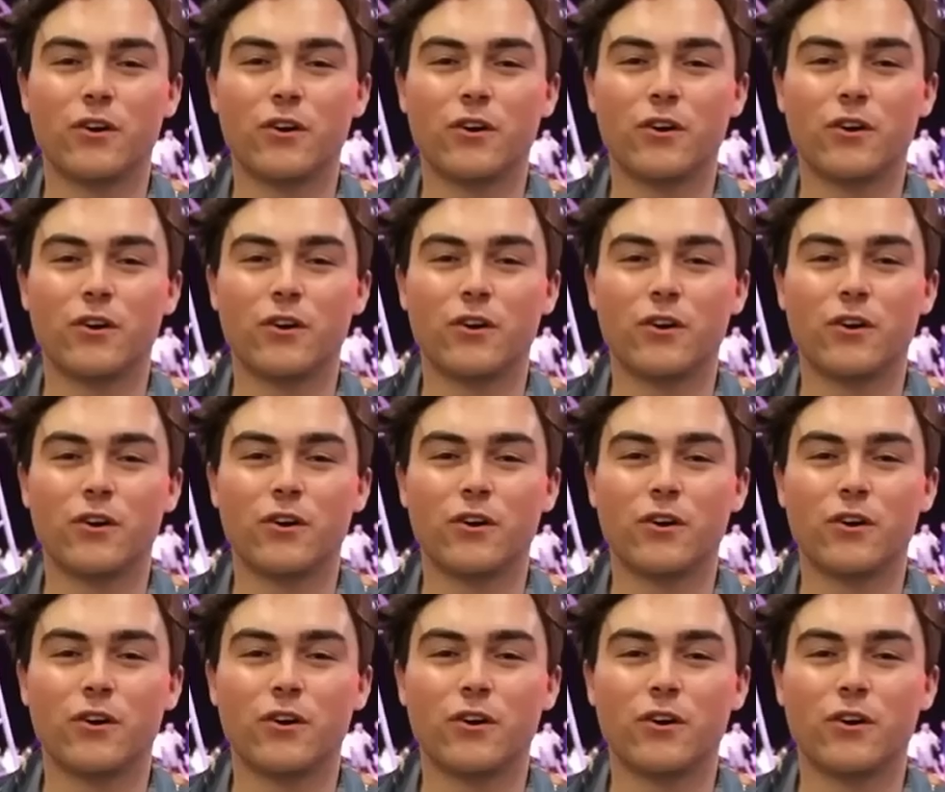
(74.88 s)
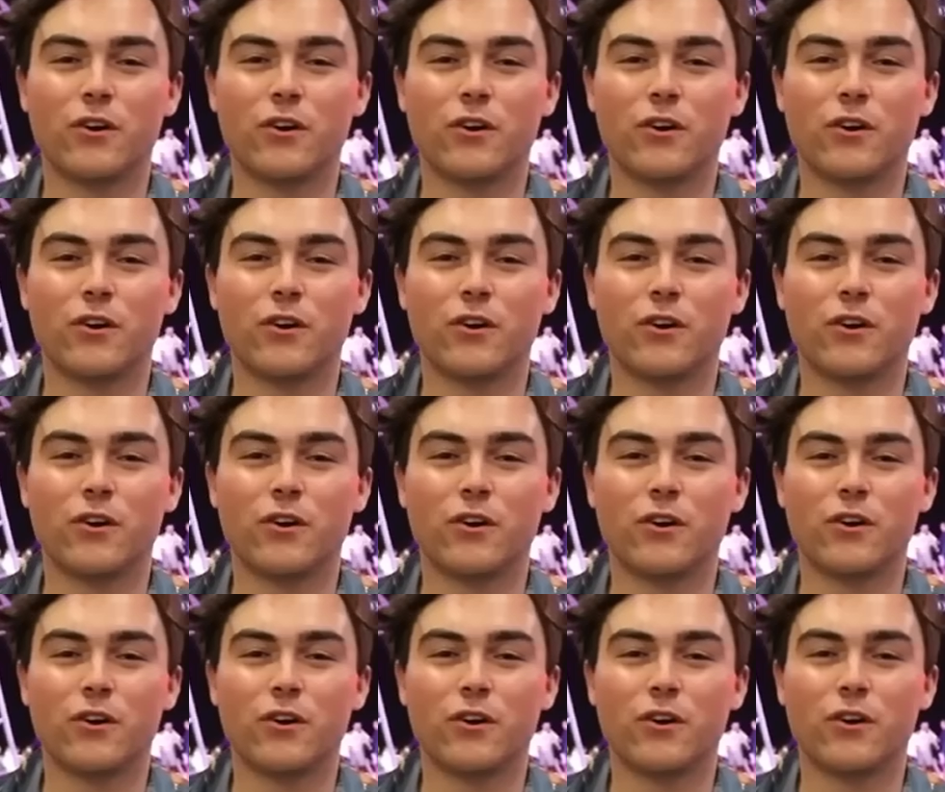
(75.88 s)

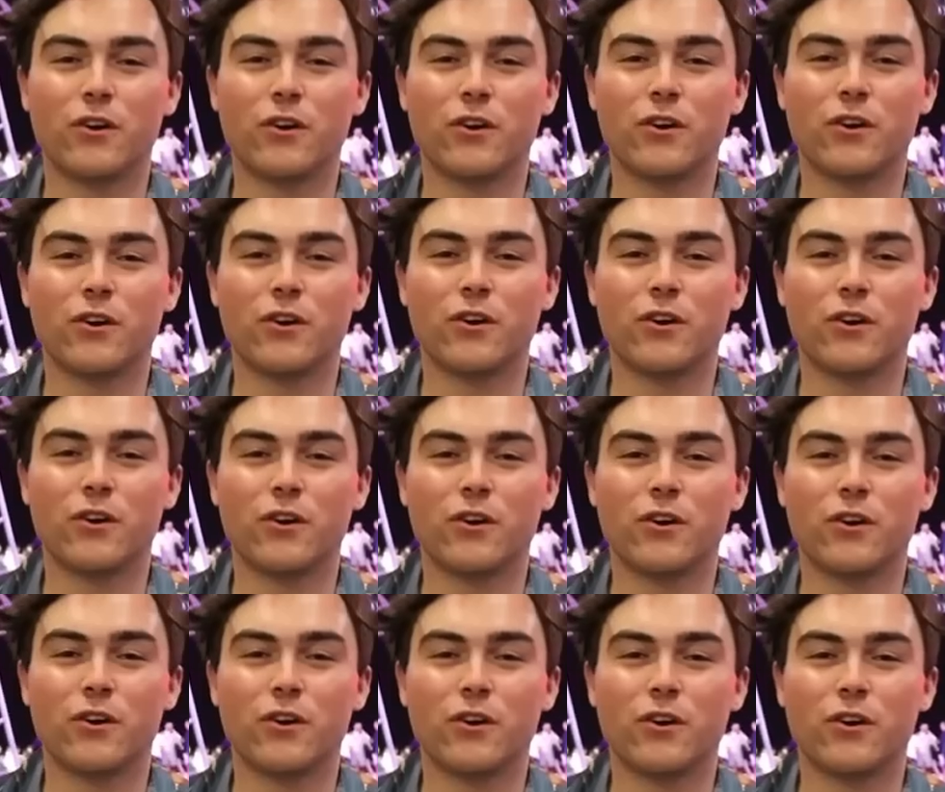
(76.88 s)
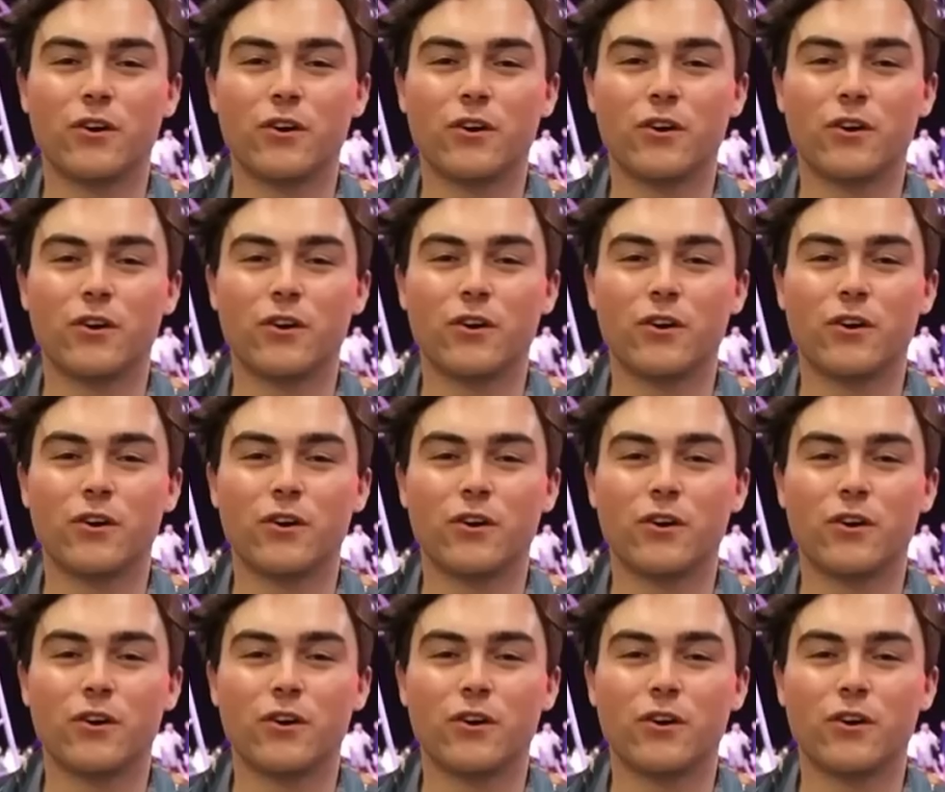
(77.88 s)

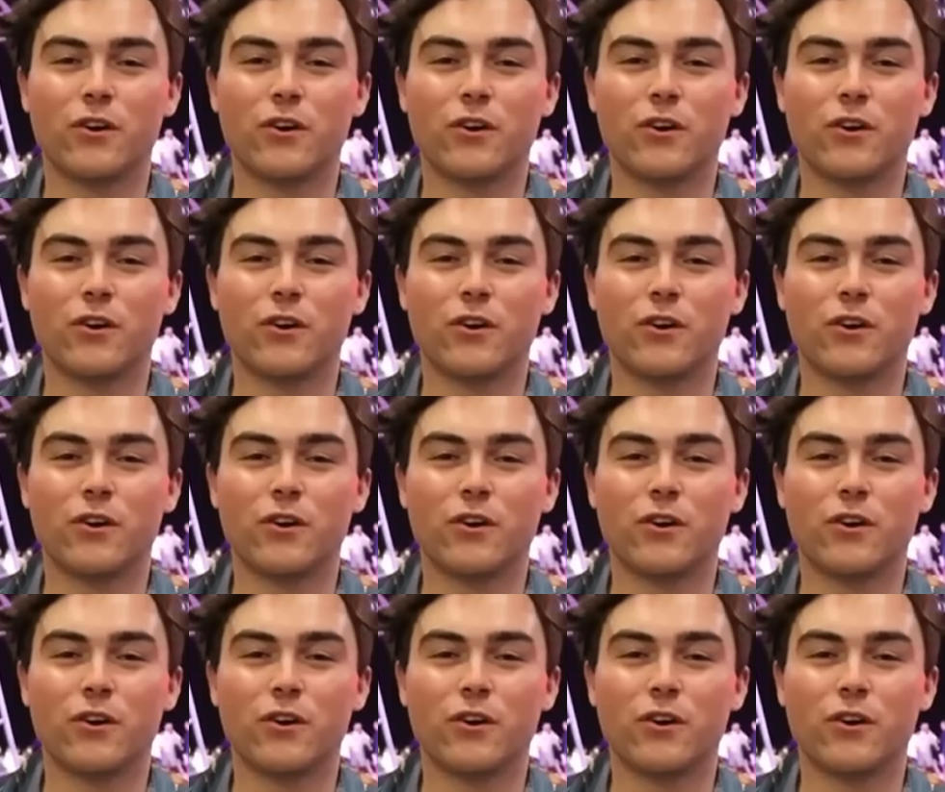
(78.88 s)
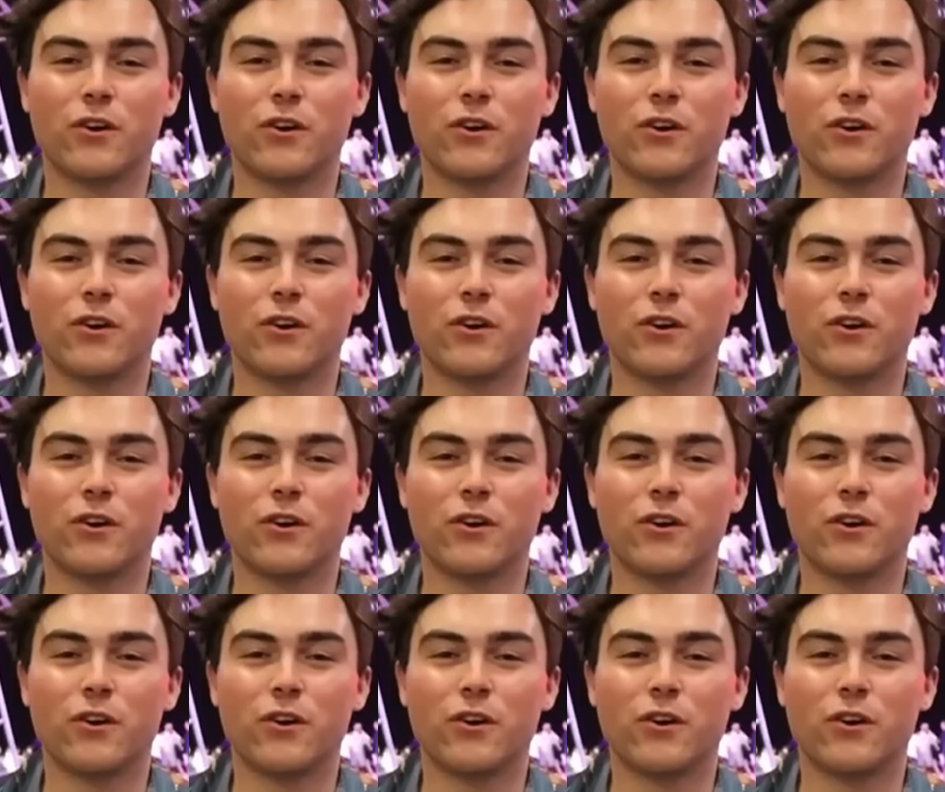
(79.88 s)
(not speaking)